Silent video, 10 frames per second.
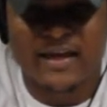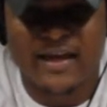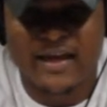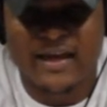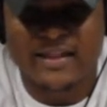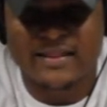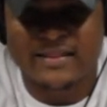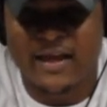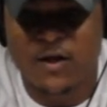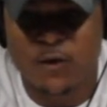And
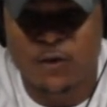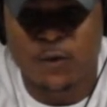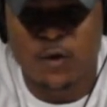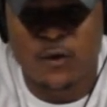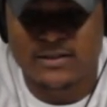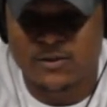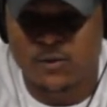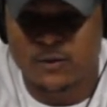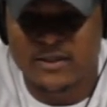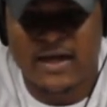they go through going to
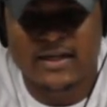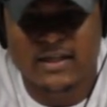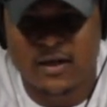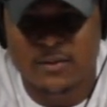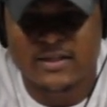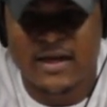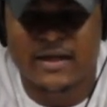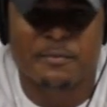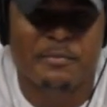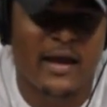nightclubs, not
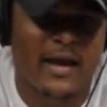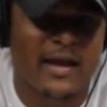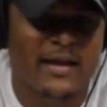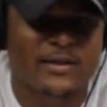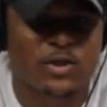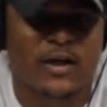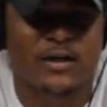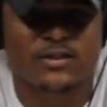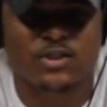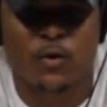getting paid,
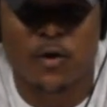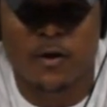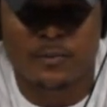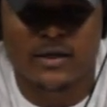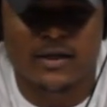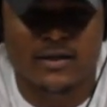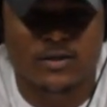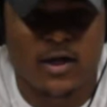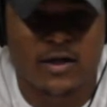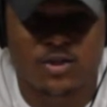trying to show up and
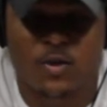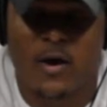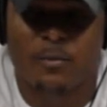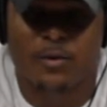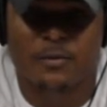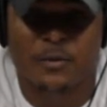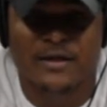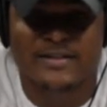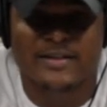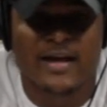trying to show out pretty
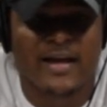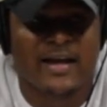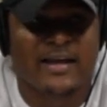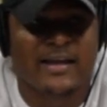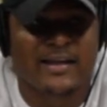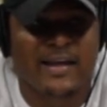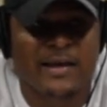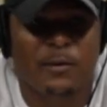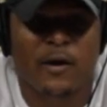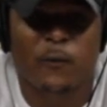much and
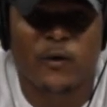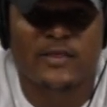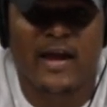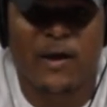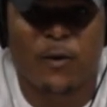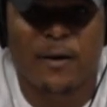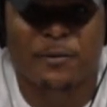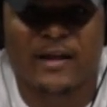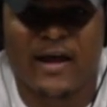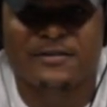keep up with that
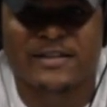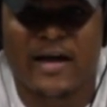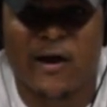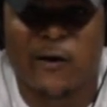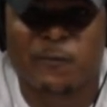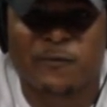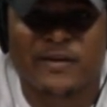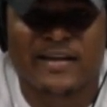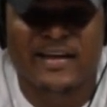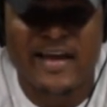rapper lifestyle.
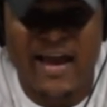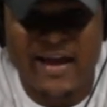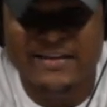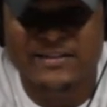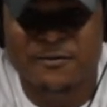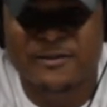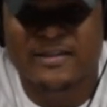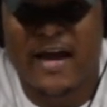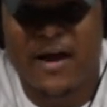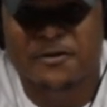He had his ups
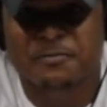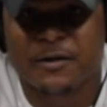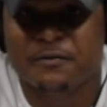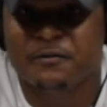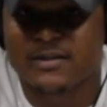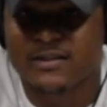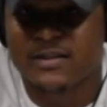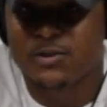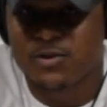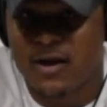and downs, but
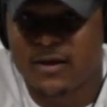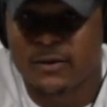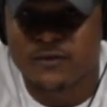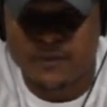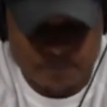eventually he triumphed.